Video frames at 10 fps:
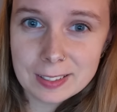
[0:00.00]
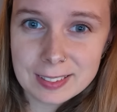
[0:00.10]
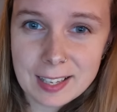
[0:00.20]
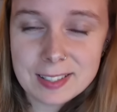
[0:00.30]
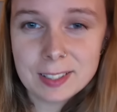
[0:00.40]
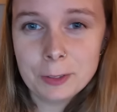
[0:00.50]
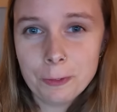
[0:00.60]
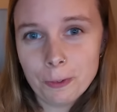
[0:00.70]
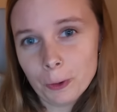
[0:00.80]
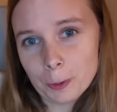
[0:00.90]
Tested
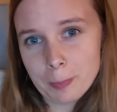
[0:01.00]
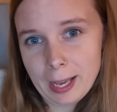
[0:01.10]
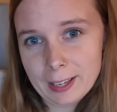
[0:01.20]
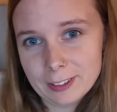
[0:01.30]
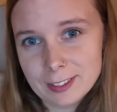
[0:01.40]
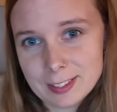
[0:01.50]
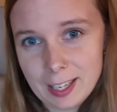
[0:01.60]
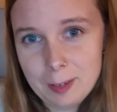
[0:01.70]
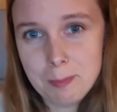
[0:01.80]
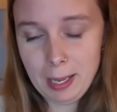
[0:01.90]
4 patterns
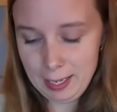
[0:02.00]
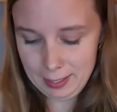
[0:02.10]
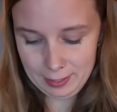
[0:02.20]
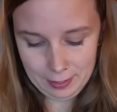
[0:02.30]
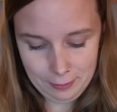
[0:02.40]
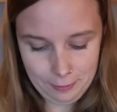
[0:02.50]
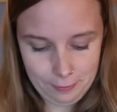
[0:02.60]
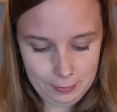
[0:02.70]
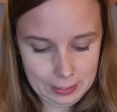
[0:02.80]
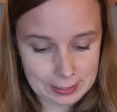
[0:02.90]
and made
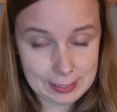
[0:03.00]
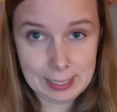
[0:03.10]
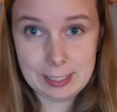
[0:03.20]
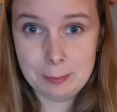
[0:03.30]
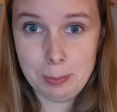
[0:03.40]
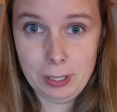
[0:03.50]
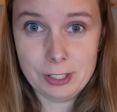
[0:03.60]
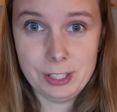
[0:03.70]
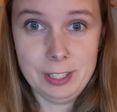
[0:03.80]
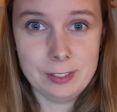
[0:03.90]
6
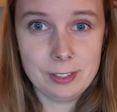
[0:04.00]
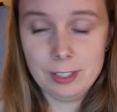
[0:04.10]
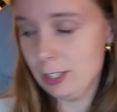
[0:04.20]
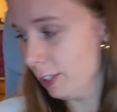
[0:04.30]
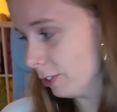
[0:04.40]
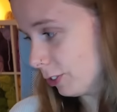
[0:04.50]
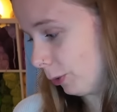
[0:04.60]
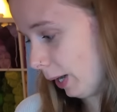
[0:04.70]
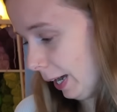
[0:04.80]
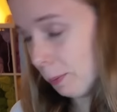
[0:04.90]
plushies.
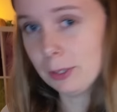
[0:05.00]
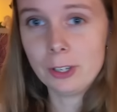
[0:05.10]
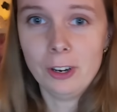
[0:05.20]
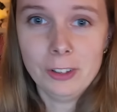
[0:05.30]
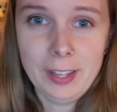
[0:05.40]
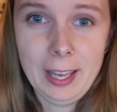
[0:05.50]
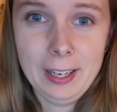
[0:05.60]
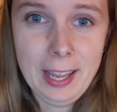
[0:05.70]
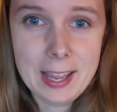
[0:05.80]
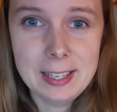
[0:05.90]
So I would call that
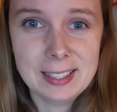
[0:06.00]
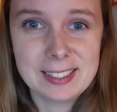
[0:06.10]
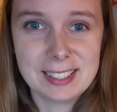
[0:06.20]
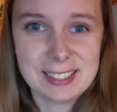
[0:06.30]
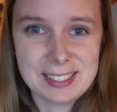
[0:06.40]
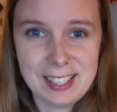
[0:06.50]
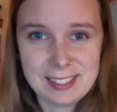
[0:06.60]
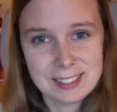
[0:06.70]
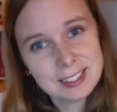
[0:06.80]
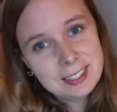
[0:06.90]
a
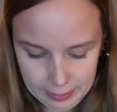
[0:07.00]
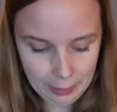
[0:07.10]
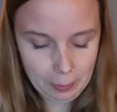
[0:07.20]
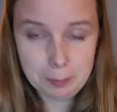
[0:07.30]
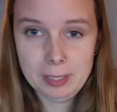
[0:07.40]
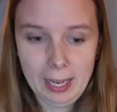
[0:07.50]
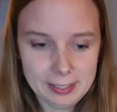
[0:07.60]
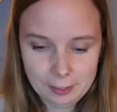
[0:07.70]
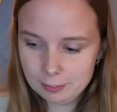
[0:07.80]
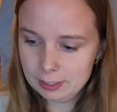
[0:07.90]
success. Now I
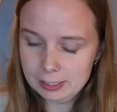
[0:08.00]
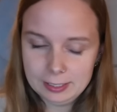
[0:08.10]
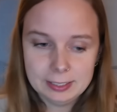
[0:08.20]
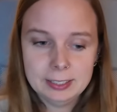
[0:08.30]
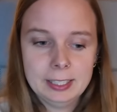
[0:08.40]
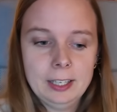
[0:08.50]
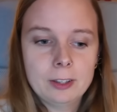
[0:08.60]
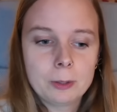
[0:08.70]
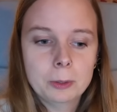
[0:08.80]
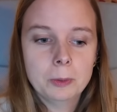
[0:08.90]
definitely didn't
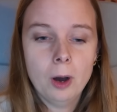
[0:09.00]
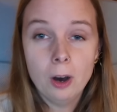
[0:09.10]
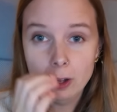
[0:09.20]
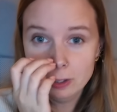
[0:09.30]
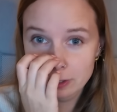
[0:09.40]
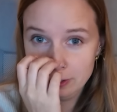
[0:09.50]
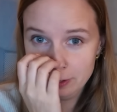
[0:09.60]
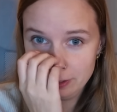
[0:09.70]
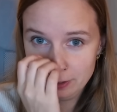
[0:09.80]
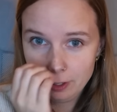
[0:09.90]
get through all
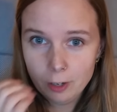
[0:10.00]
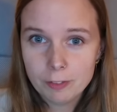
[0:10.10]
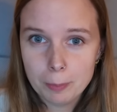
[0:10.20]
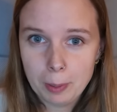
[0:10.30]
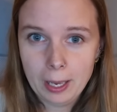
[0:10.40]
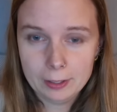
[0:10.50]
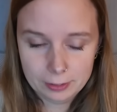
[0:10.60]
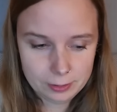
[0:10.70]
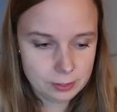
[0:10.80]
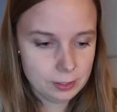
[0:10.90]
of the
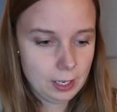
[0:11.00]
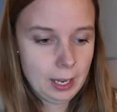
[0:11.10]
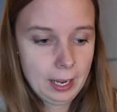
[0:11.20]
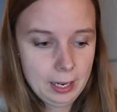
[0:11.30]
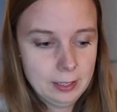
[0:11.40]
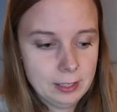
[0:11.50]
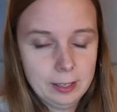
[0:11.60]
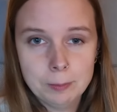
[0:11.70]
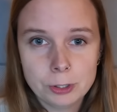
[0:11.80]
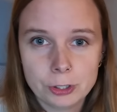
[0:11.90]
patterns, and
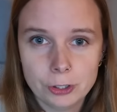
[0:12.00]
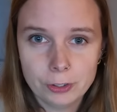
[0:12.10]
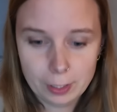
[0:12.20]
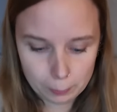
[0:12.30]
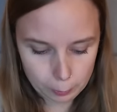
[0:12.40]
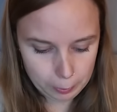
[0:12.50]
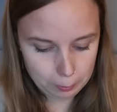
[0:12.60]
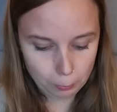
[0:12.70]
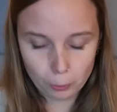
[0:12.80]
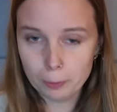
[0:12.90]
I'm sure there will be
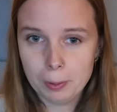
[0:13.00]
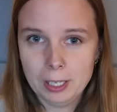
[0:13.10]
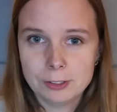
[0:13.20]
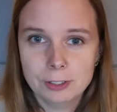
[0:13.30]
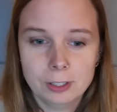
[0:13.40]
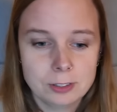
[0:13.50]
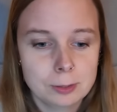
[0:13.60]
more Patreon